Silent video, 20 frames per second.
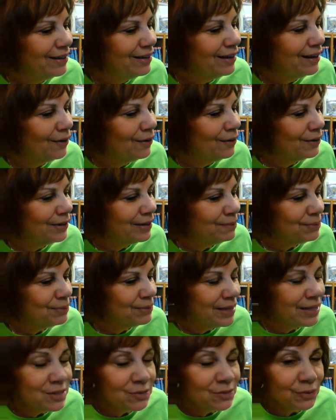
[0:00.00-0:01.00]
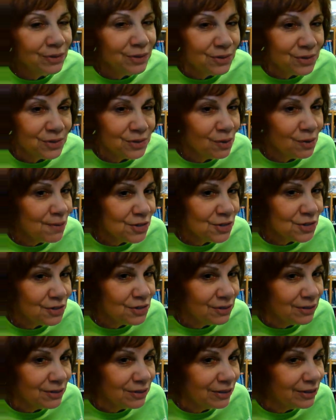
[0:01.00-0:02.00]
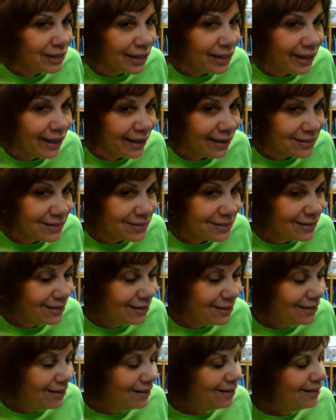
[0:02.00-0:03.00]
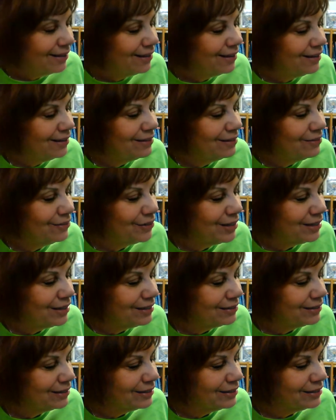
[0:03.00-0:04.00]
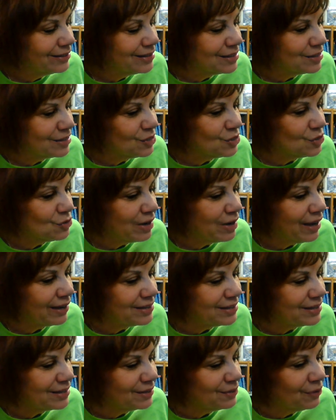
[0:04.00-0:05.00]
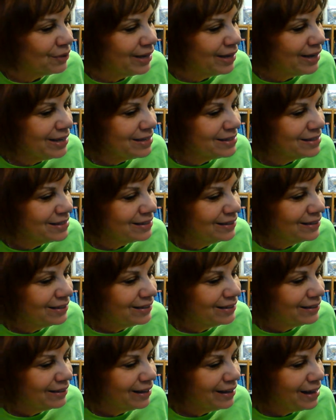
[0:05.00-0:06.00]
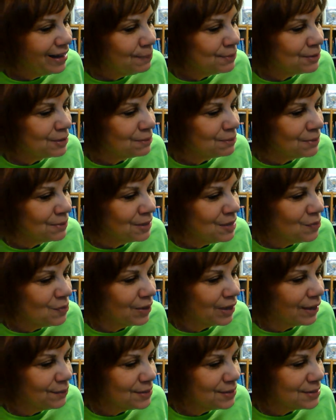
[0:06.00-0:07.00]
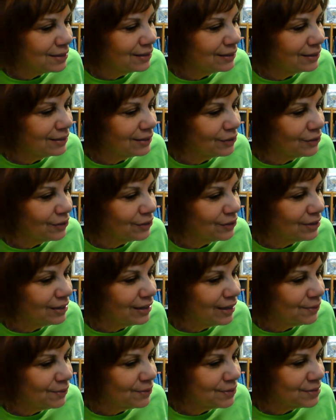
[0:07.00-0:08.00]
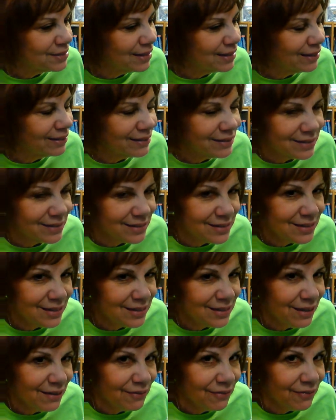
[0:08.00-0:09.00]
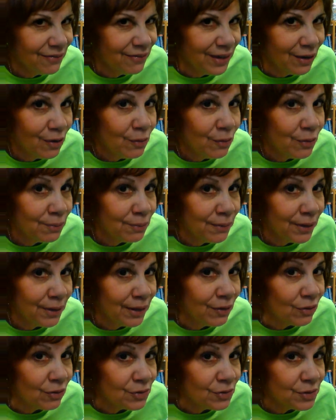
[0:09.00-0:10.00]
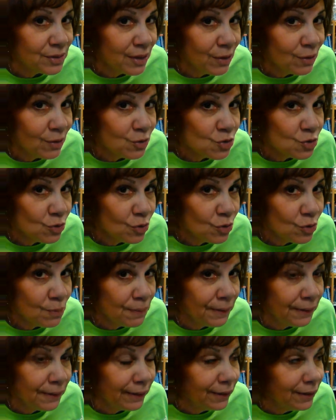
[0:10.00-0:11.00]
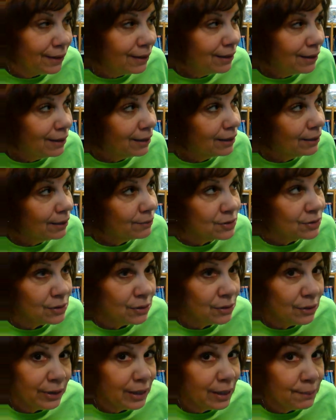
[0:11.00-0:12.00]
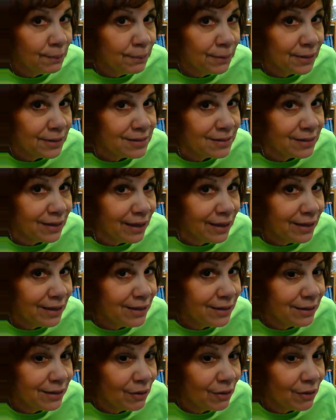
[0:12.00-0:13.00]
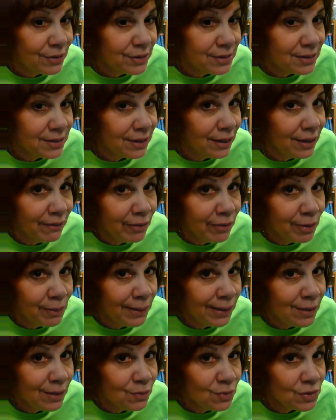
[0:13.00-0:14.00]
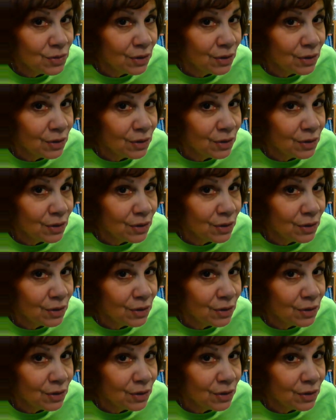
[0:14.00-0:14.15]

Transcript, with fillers: out in a place where there's so much to look at and you get a little distracted, right? That happened to me when I was a little girl. I was at the state fair with my Girl Scout troop and I was looking up at a sign and all of a sudden everybody was